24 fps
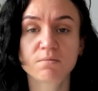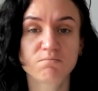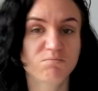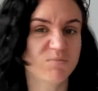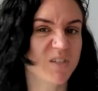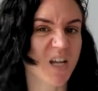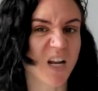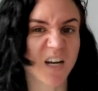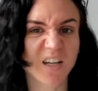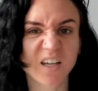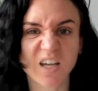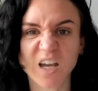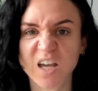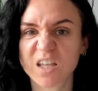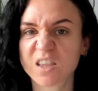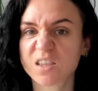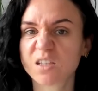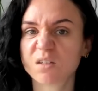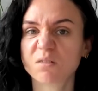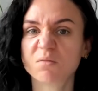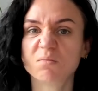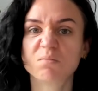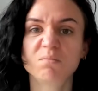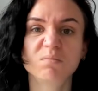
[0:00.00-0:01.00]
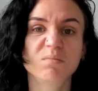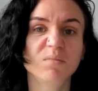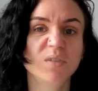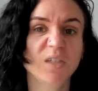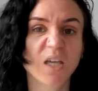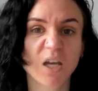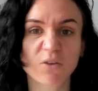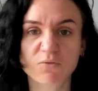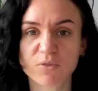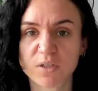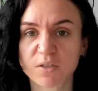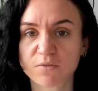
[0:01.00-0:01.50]
delegate them,
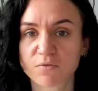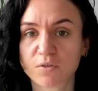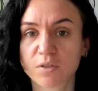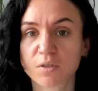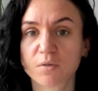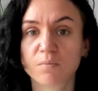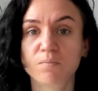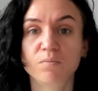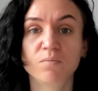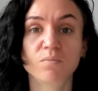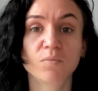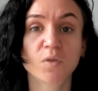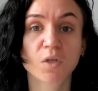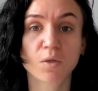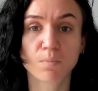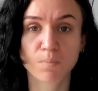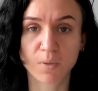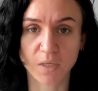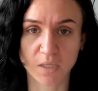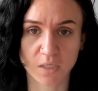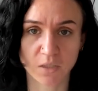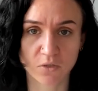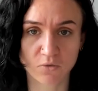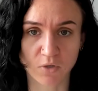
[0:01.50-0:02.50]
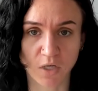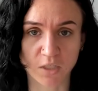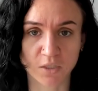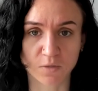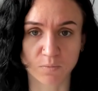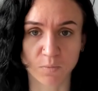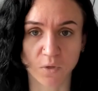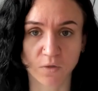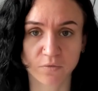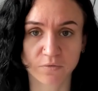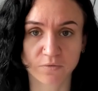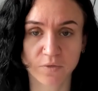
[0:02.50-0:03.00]
get rid of them, completely scratch
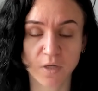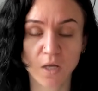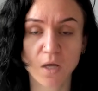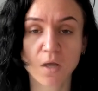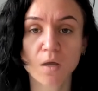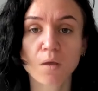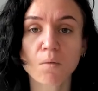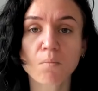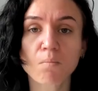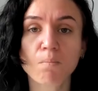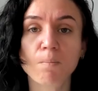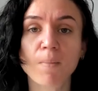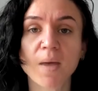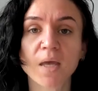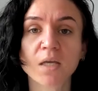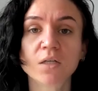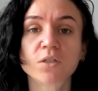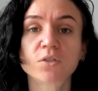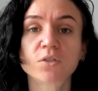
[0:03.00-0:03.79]
them off make